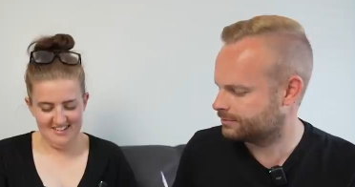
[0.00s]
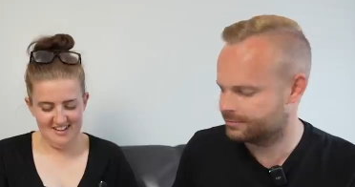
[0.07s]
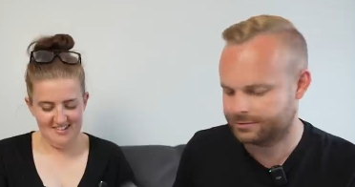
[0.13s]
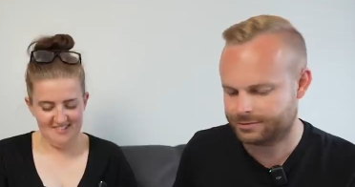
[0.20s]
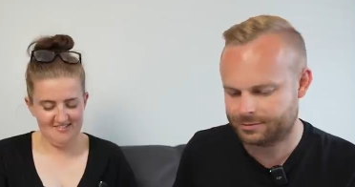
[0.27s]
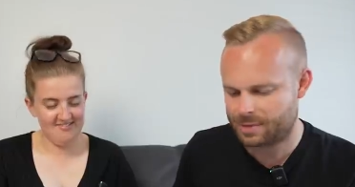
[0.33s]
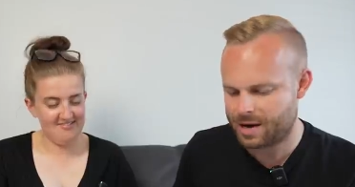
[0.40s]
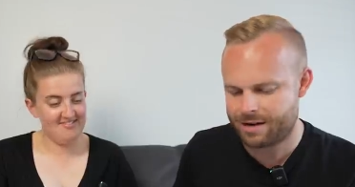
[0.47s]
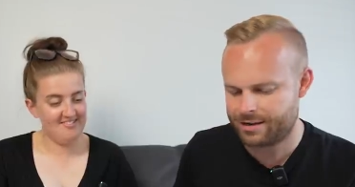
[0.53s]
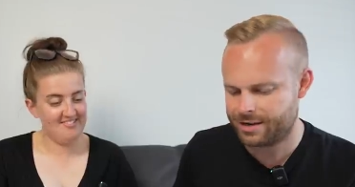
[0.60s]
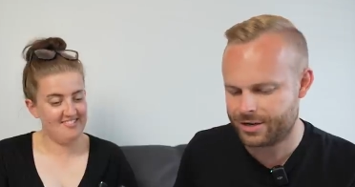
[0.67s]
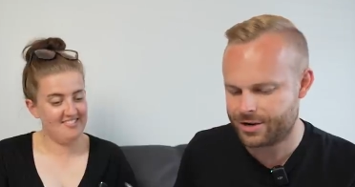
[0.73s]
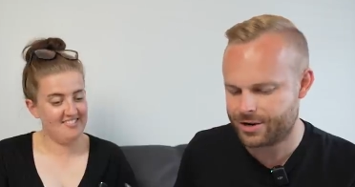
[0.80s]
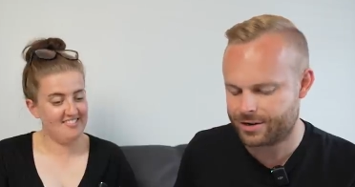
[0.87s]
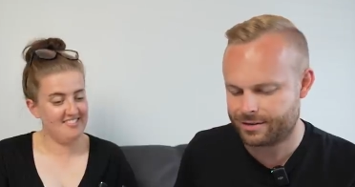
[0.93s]
Speaker 1: Oh. Apparently
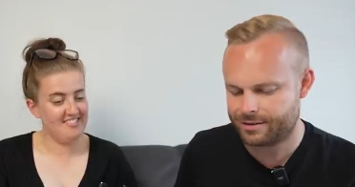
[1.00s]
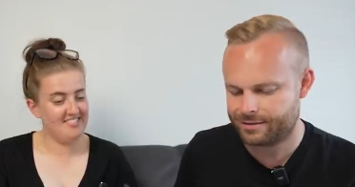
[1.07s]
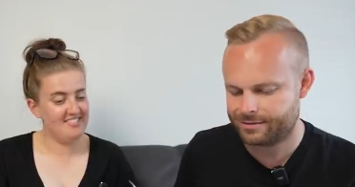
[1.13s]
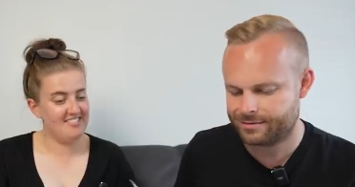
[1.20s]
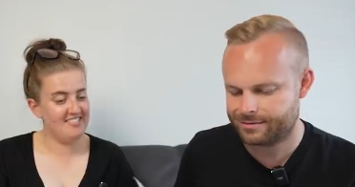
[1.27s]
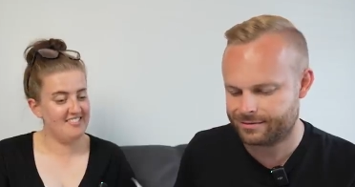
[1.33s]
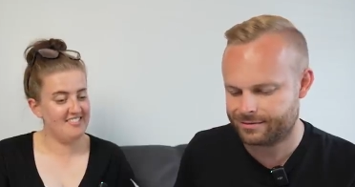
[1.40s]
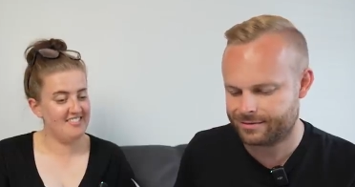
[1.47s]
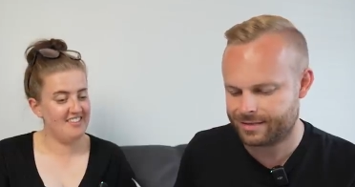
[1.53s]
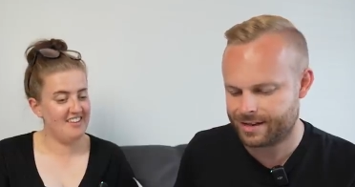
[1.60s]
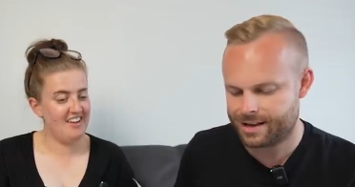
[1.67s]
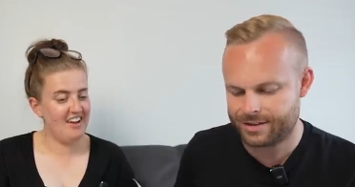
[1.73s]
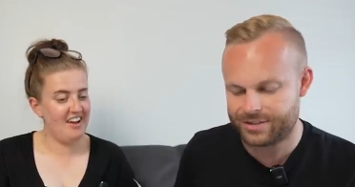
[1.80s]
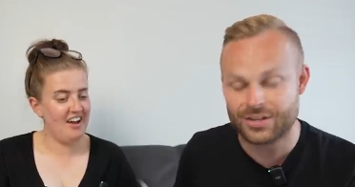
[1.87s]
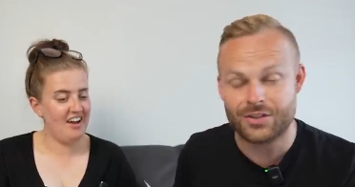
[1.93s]
not.
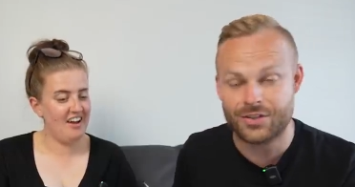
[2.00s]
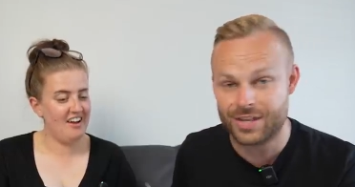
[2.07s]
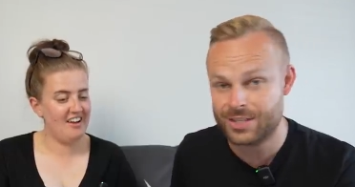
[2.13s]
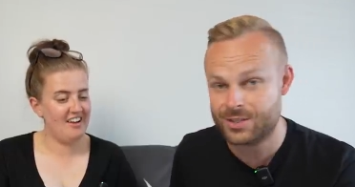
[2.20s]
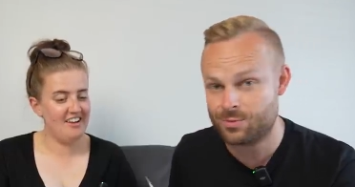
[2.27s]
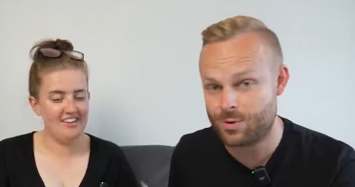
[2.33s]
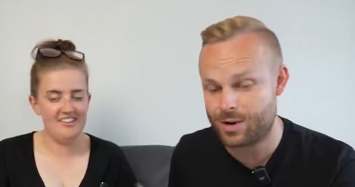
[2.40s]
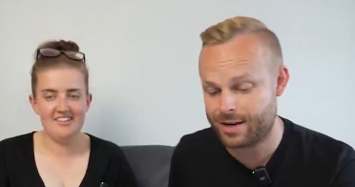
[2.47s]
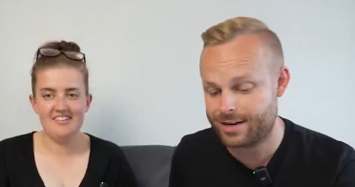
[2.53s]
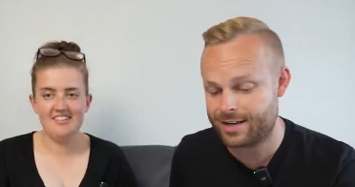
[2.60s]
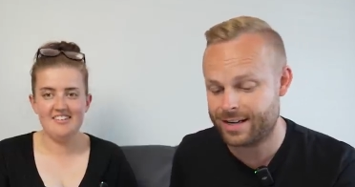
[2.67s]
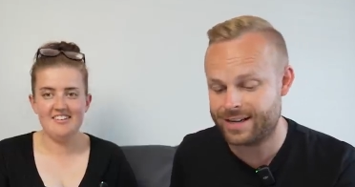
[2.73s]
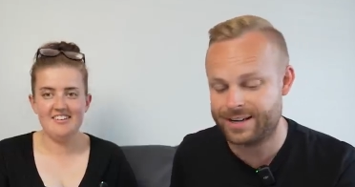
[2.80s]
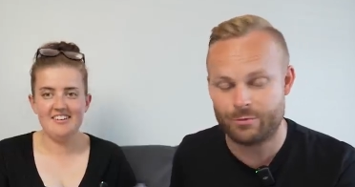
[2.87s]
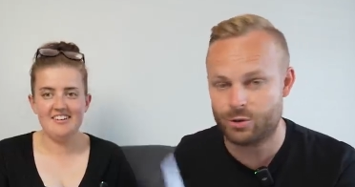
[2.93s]
So this one,
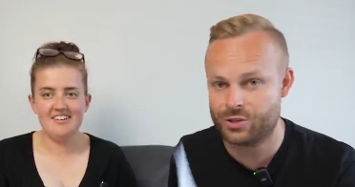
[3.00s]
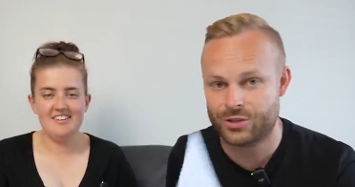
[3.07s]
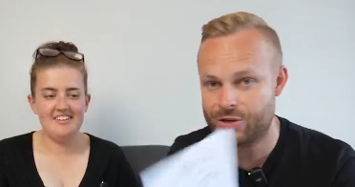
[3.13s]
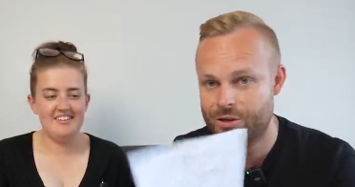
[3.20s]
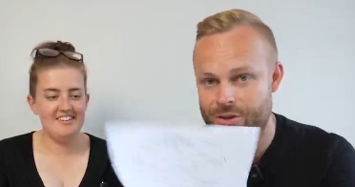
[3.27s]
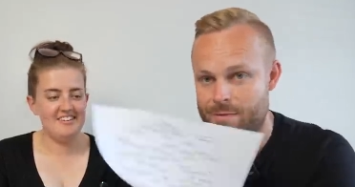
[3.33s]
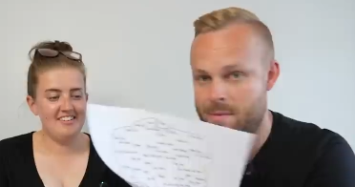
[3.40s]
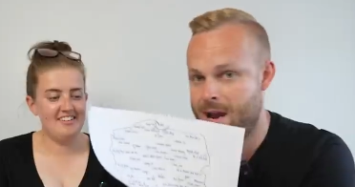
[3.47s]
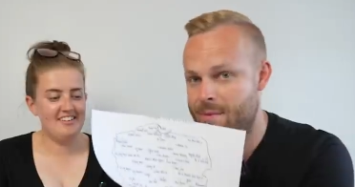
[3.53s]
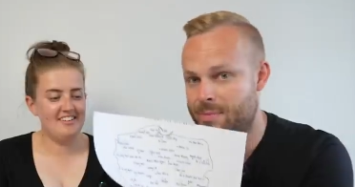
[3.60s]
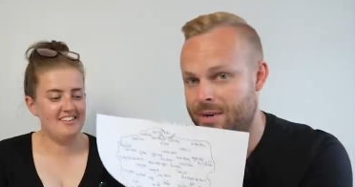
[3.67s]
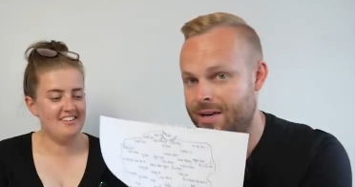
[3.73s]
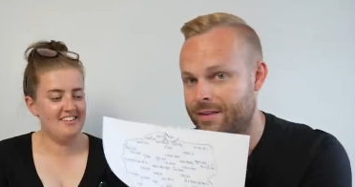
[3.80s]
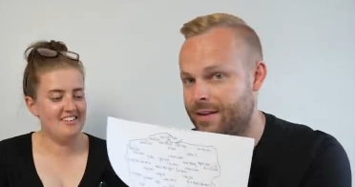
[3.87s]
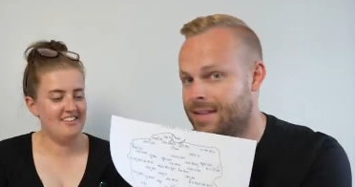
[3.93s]
it wasn't on the map,
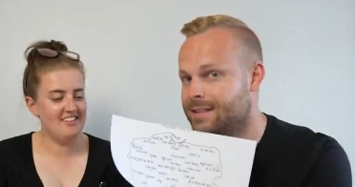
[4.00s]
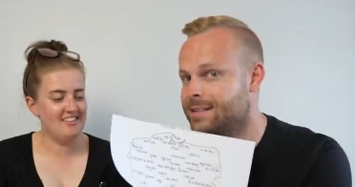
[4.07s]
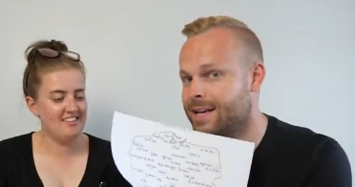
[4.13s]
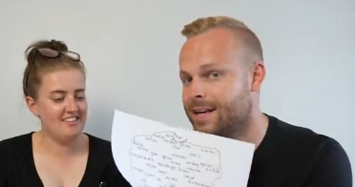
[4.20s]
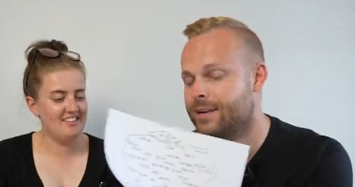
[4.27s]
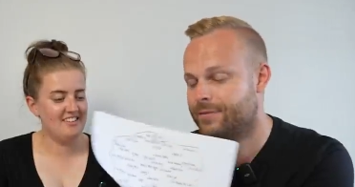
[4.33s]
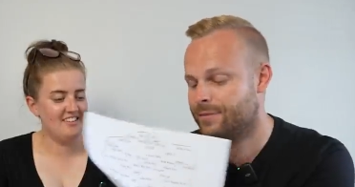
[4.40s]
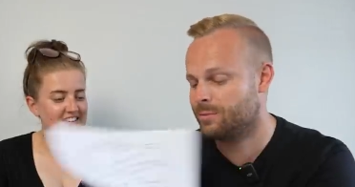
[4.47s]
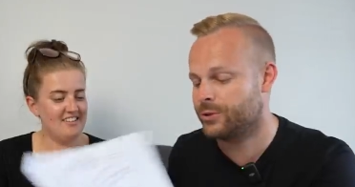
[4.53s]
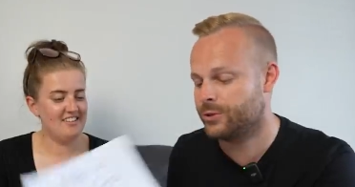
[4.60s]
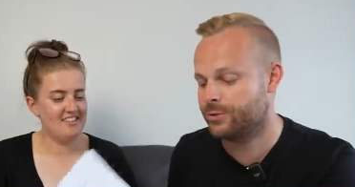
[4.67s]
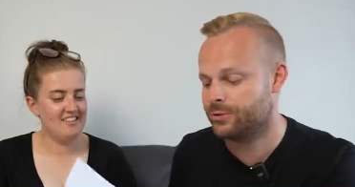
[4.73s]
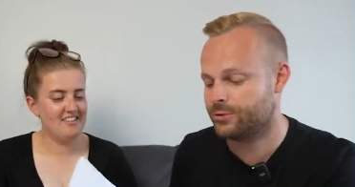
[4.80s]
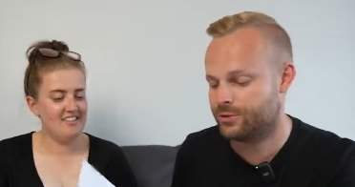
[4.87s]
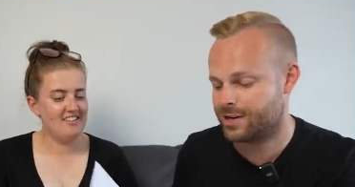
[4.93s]
and I've had to get it from
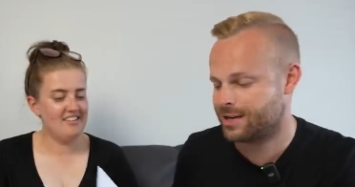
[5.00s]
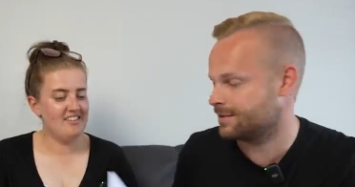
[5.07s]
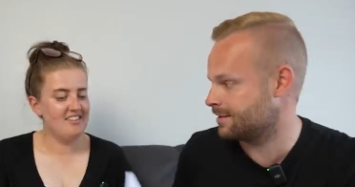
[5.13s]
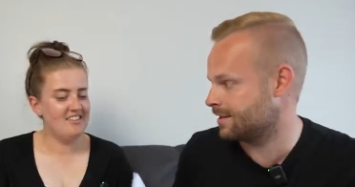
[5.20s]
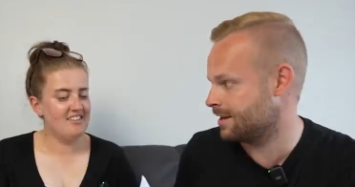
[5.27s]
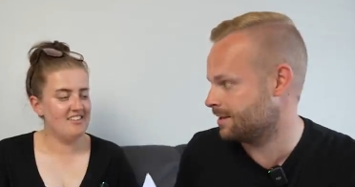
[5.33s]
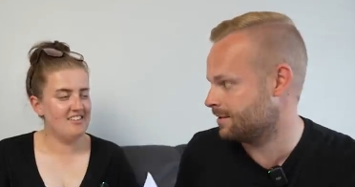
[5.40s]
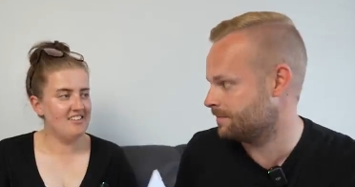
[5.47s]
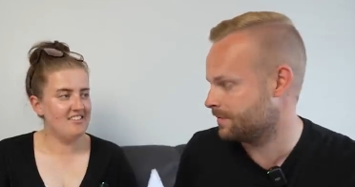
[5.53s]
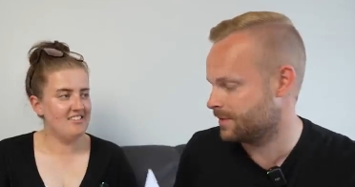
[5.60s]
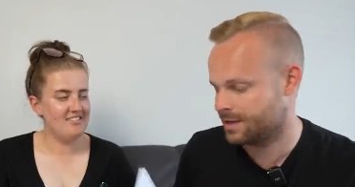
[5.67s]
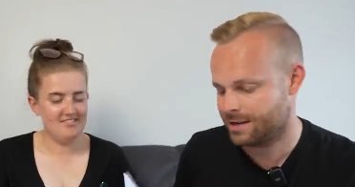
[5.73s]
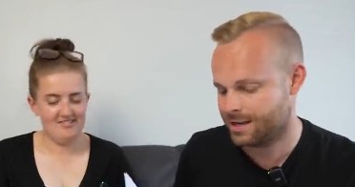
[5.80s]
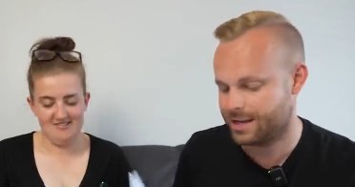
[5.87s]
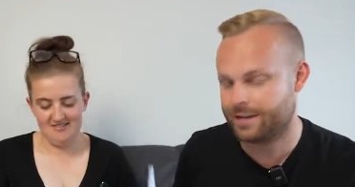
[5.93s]
Google Translate,
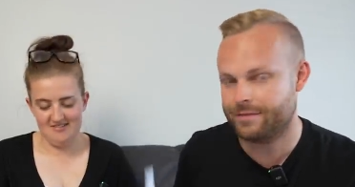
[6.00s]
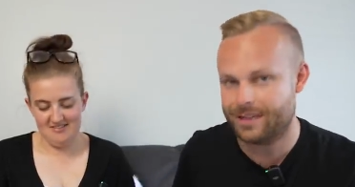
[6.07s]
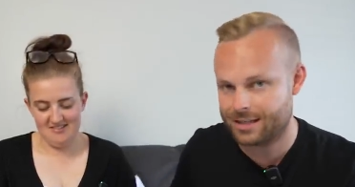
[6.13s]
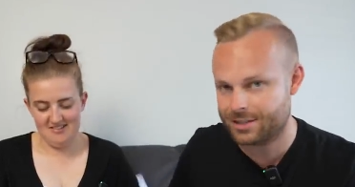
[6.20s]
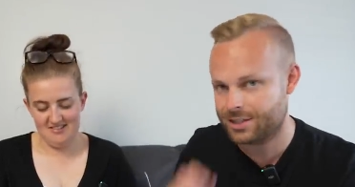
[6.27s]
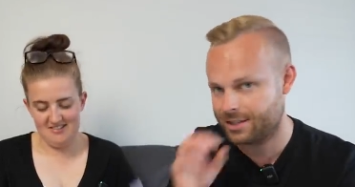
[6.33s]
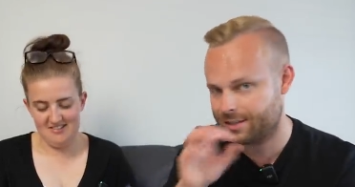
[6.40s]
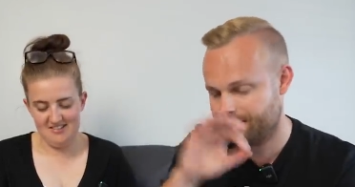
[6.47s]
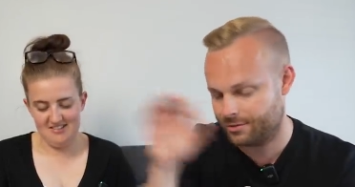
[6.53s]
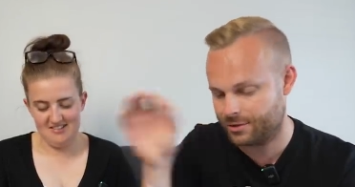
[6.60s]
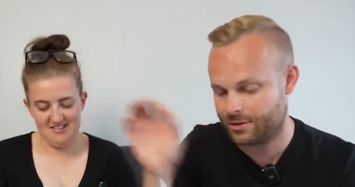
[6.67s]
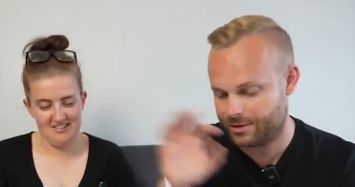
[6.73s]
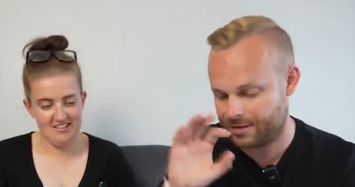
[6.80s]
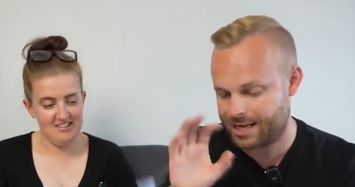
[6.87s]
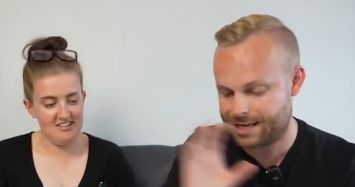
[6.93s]
and I've actually
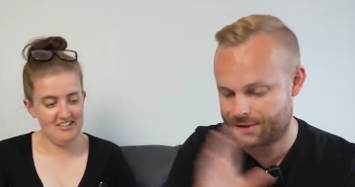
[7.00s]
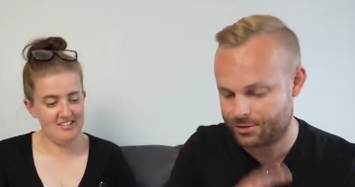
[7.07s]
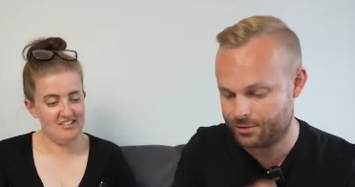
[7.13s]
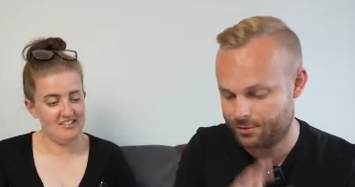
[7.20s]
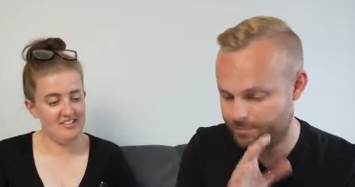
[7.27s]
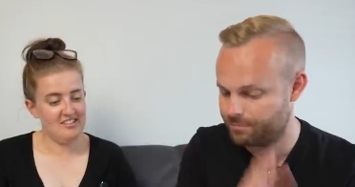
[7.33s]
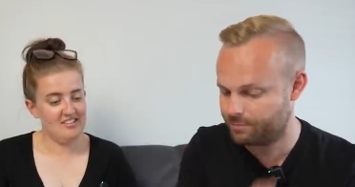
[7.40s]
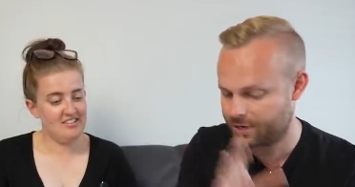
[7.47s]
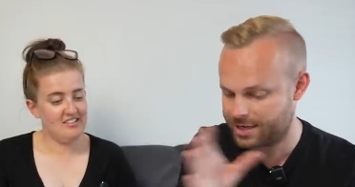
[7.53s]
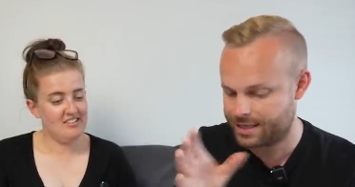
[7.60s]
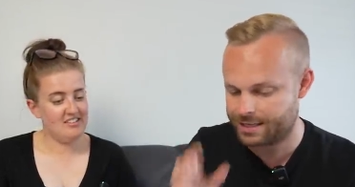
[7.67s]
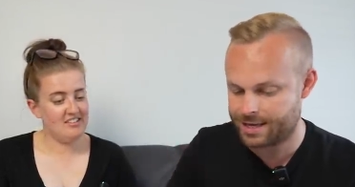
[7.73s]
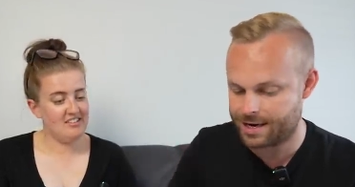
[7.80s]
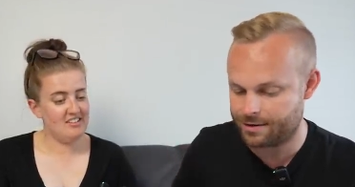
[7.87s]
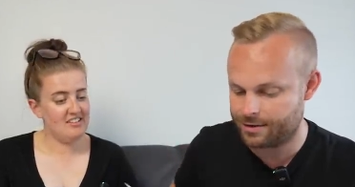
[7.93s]
got the actual
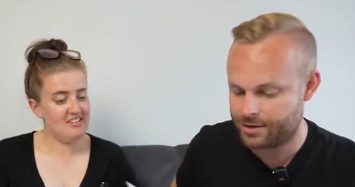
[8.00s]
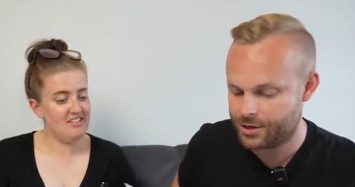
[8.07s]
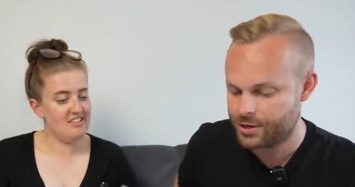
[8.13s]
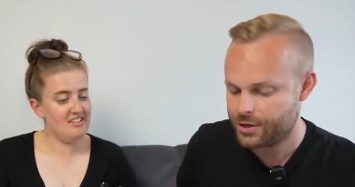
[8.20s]
breakdown.